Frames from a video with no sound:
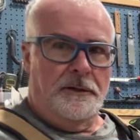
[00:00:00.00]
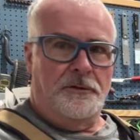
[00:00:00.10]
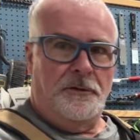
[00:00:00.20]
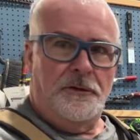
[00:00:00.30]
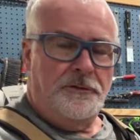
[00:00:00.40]

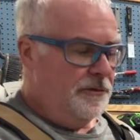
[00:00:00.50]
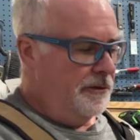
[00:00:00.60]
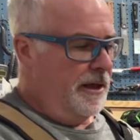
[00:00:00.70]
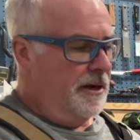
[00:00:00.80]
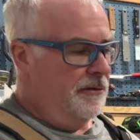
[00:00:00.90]
So this is
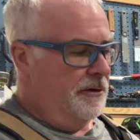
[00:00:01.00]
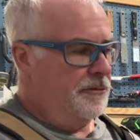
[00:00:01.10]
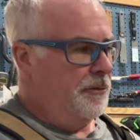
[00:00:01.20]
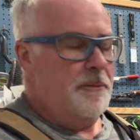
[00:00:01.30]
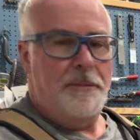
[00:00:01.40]
kind of a
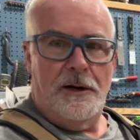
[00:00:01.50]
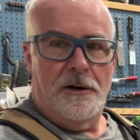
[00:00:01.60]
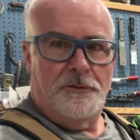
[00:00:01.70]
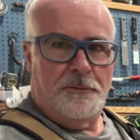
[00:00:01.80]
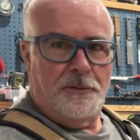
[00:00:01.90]
three
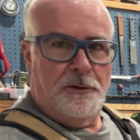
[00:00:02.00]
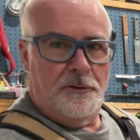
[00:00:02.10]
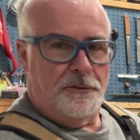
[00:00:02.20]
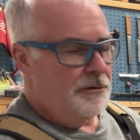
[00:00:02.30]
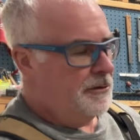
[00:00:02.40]
bears
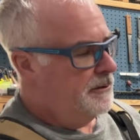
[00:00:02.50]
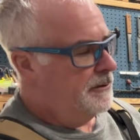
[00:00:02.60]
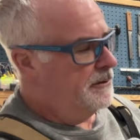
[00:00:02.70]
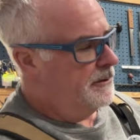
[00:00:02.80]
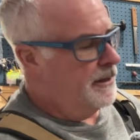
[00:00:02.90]
approach.
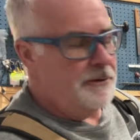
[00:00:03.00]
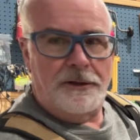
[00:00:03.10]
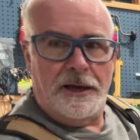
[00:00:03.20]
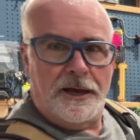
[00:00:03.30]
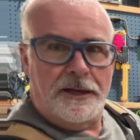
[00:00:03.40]

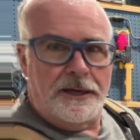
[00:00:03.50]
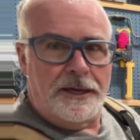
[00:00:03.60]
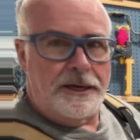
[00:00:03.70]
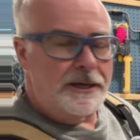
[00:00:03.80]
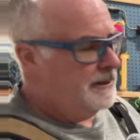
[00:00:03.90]
I've got
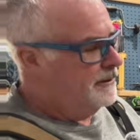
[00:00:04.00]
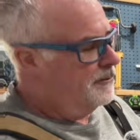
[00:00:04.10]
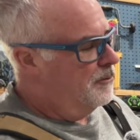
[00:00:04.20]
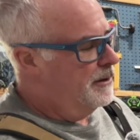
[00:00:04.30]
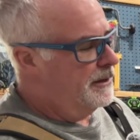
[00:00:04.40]
a
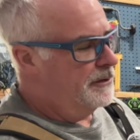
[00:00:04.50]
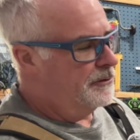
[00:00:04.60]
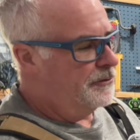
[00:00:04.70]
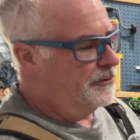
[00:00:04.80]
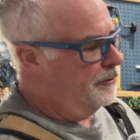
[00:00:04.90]

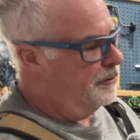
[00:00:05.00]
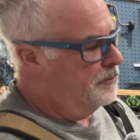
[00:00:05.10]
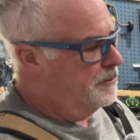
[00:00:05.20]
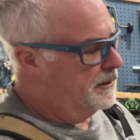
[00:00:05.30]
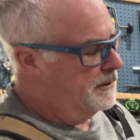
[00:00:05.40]
1-inch
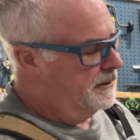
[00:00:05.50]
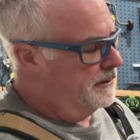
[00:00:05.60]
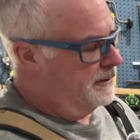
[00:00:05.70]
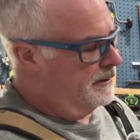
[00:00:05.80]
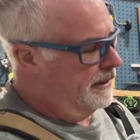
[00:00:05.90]
tube
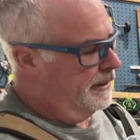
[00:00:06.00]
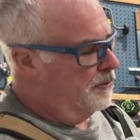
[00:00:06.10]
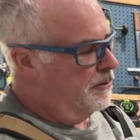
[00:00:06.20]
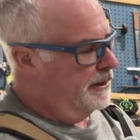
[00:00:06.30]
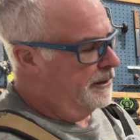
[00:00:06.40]
and a
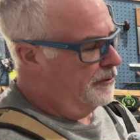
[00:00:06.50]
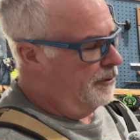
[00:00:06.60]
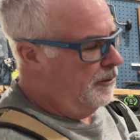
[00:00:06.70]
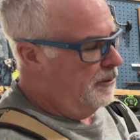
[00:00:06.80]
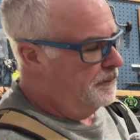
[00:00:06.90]
1-inch
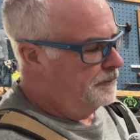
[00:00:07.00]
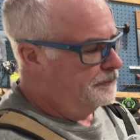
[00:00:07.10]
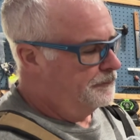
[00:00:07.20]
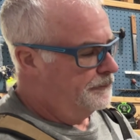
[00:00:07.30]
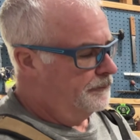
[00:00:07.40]
hole.
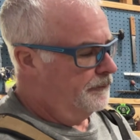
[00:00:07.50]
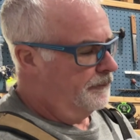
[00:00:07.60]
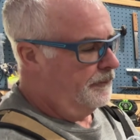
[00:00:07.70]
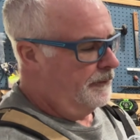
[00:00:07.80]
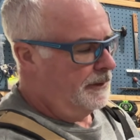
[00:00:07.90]

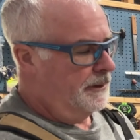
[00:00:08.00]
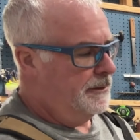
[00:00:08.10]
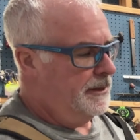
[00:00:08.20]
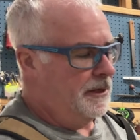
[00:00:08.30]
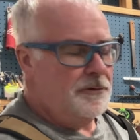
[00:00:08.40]

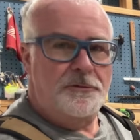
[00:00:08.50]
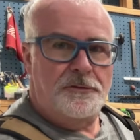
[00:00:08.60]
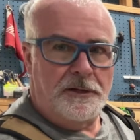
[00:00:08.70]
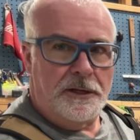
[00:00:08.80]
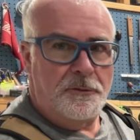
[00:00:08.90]
Yeah,
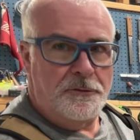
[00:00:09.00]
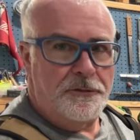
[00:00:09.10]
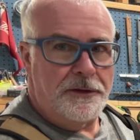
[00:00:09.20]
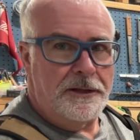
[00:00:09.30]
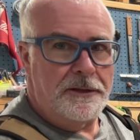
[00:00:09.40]
it would
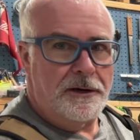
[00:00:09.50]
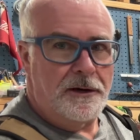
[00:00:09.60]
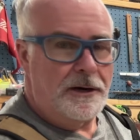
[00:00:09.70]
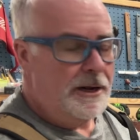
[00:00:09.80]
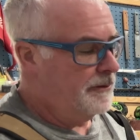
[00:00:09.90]
fit in
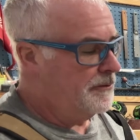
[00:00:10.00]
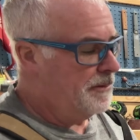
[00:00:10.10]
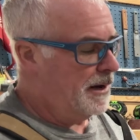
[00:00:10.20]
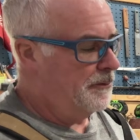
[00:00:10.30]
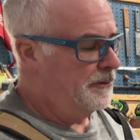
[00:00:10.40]
there and I had to
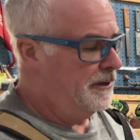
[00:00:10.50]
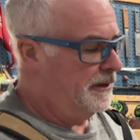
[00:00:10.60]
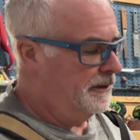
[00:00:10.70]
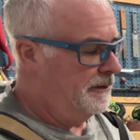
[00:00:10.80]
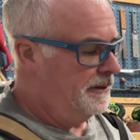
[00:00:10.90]
pound it
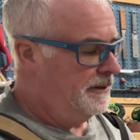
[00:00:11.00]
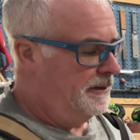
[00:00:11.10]
in.